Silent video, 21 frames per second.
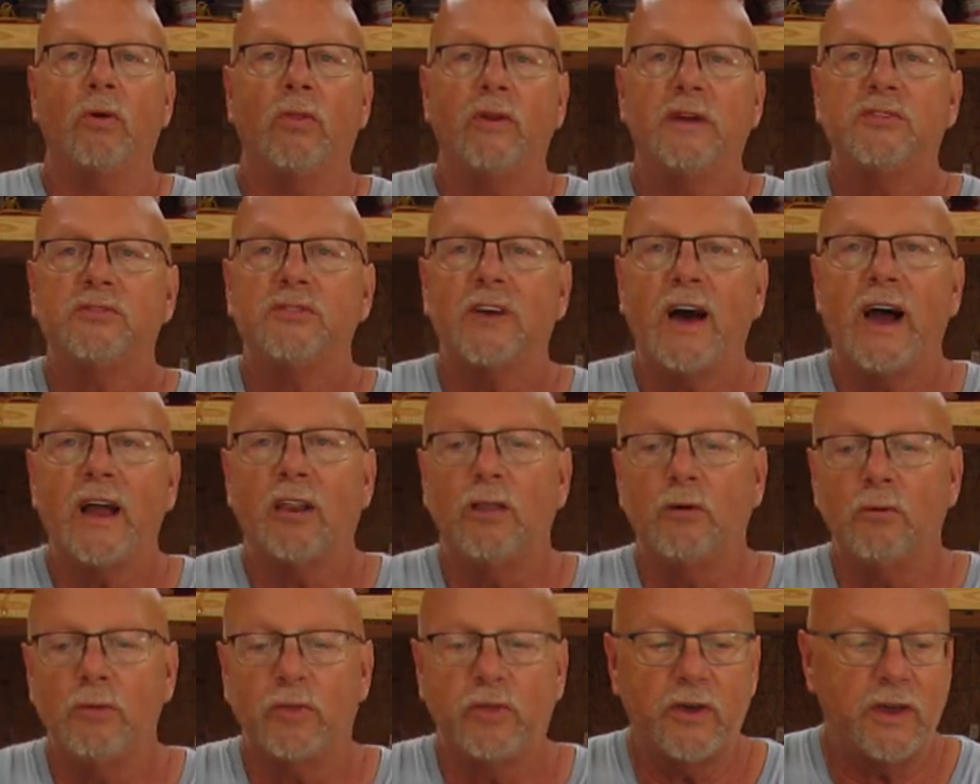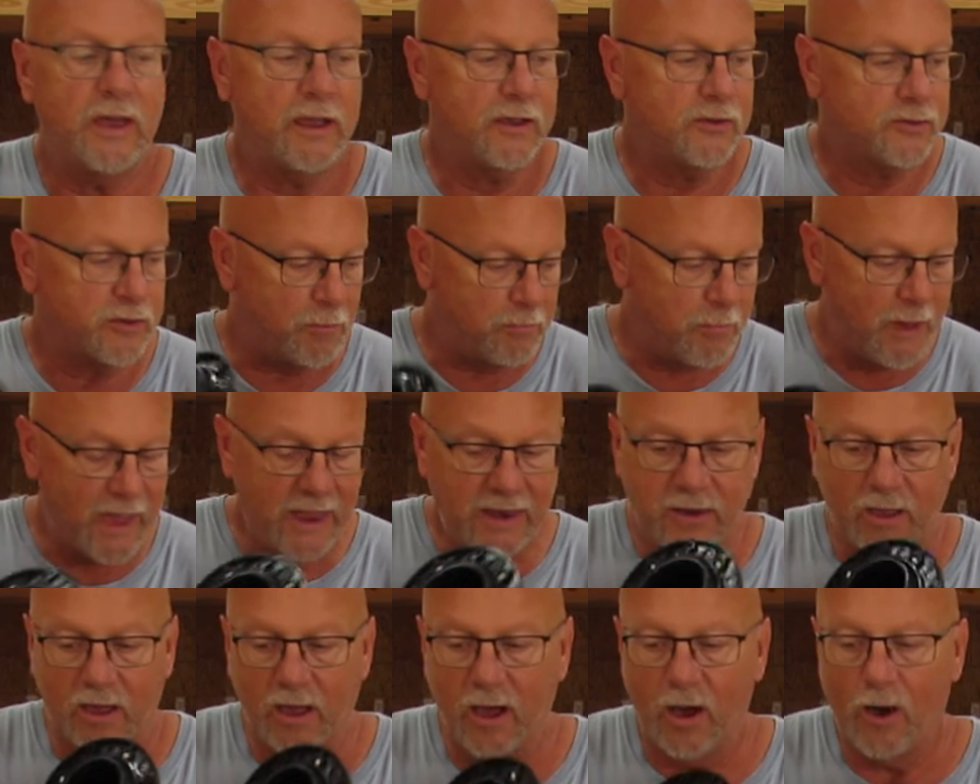Well, these cyclone things, they're made
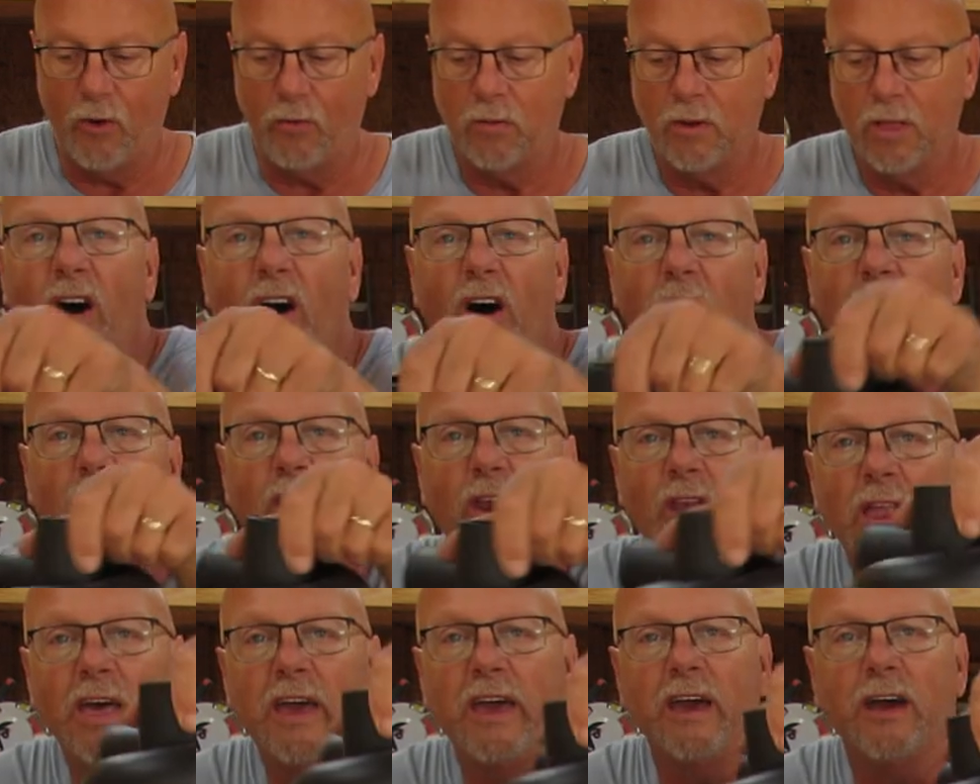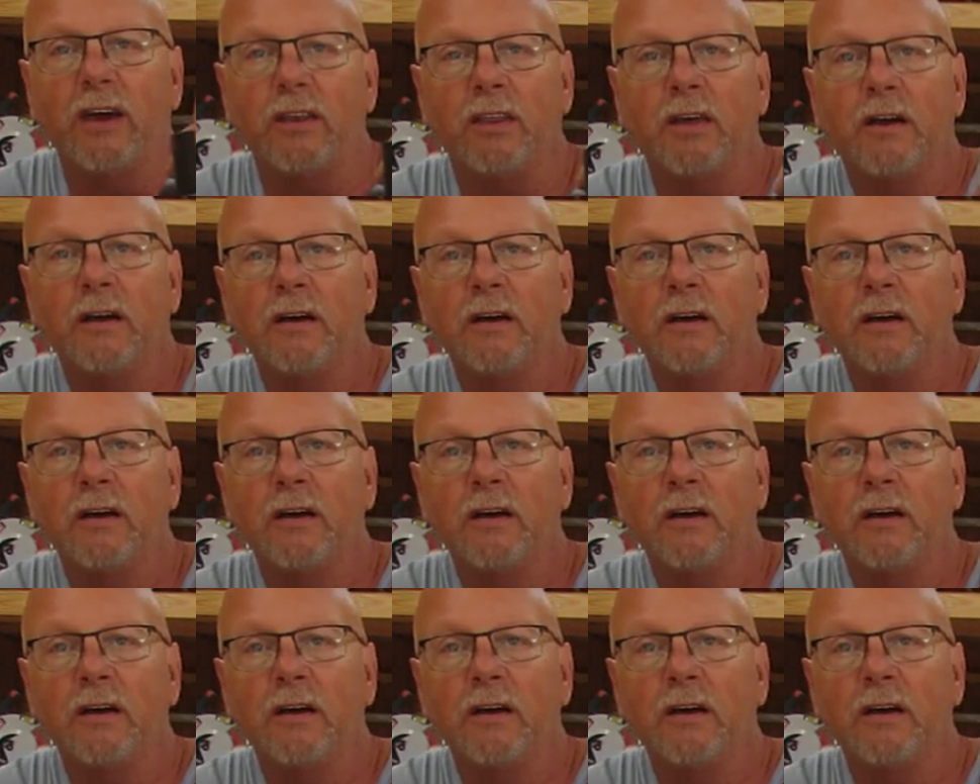to go on the lid.